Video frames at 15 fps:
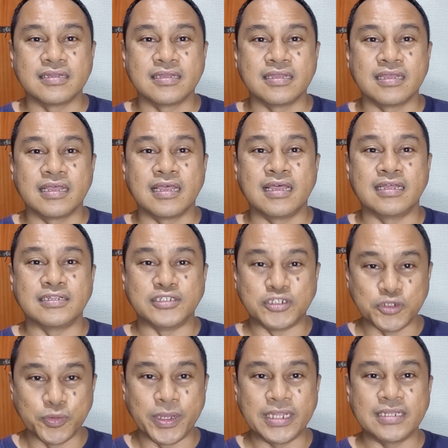and do
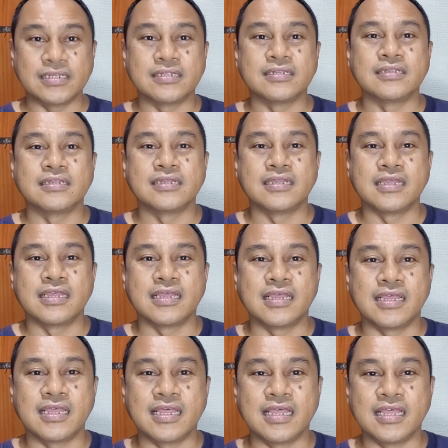it,
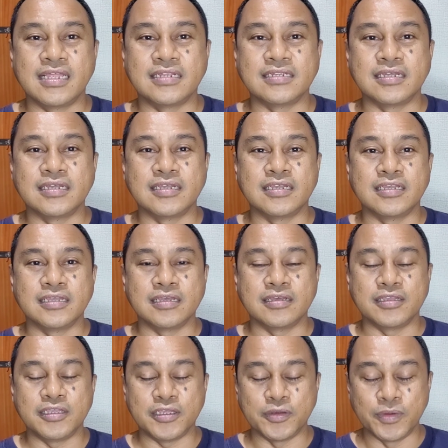and
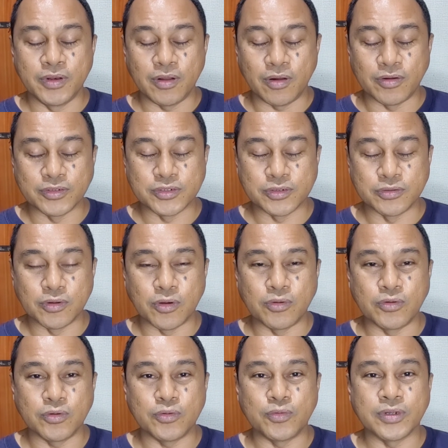you will also know
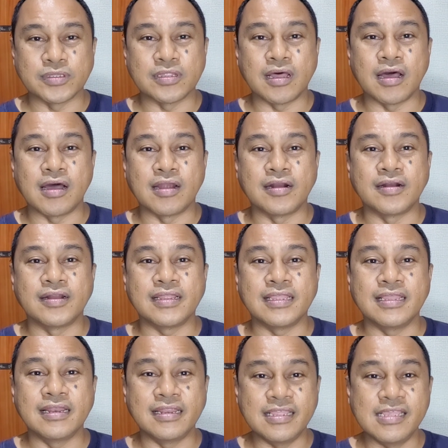what are
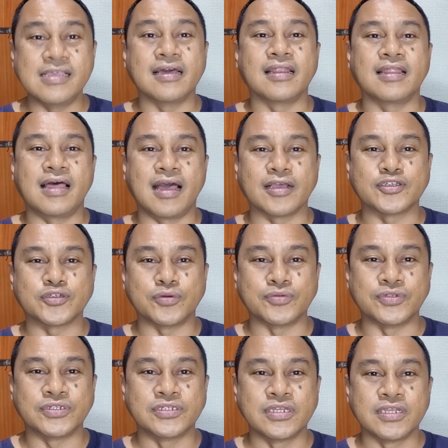illegal
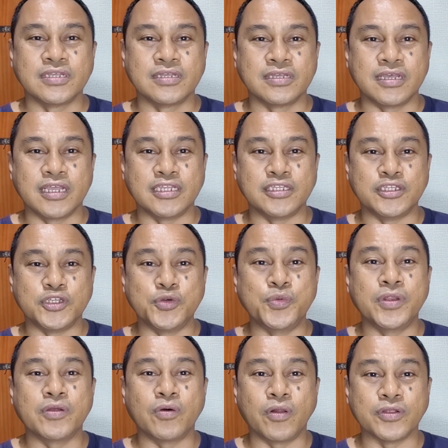actions, and you will
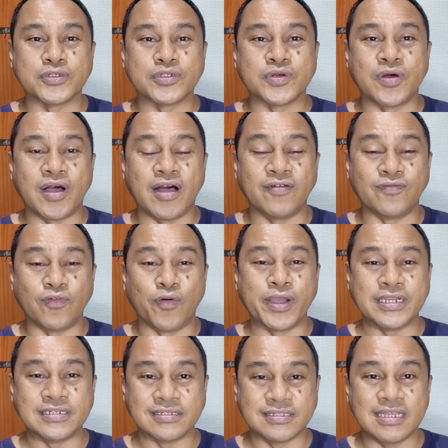also avoid
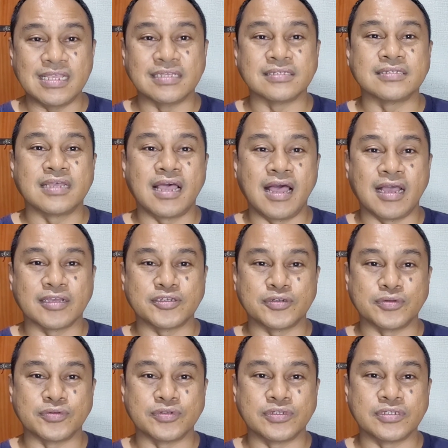these
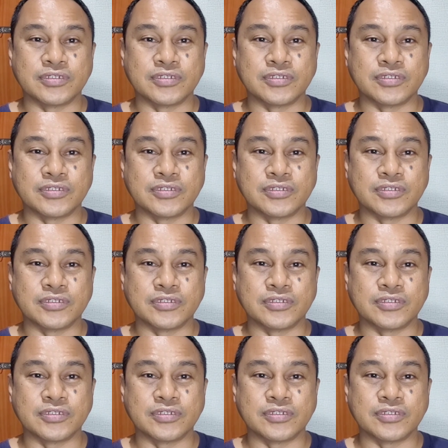actions.